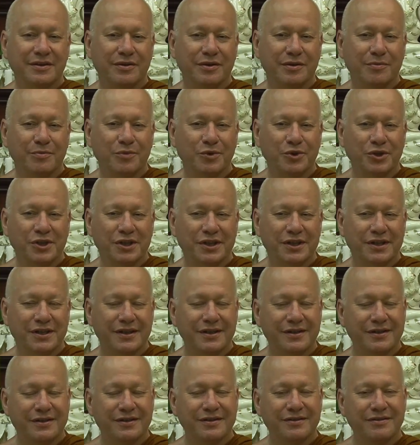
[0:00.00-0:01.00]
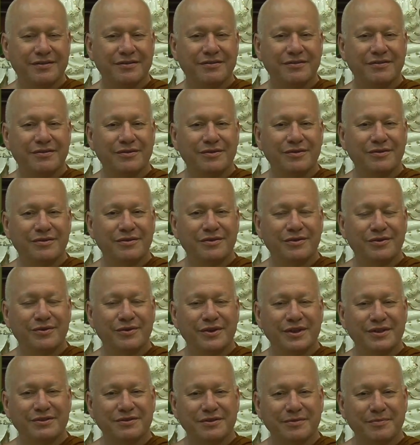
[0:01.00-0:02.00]
The Buddha
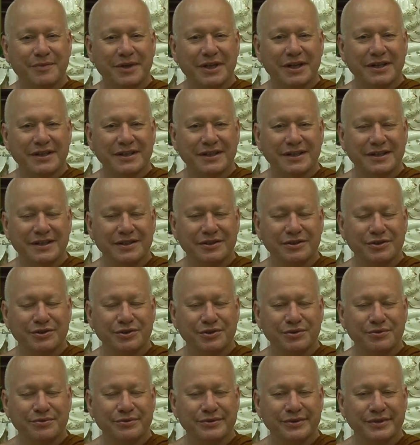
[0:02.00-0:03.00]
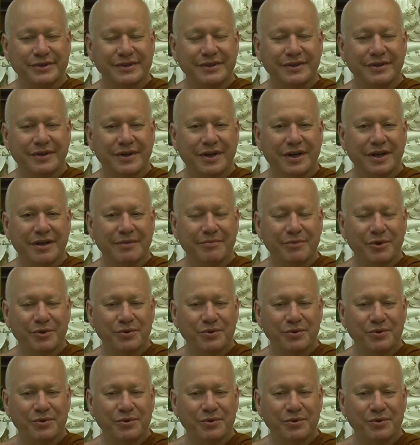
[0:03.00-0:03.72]
always reminded his students, I'm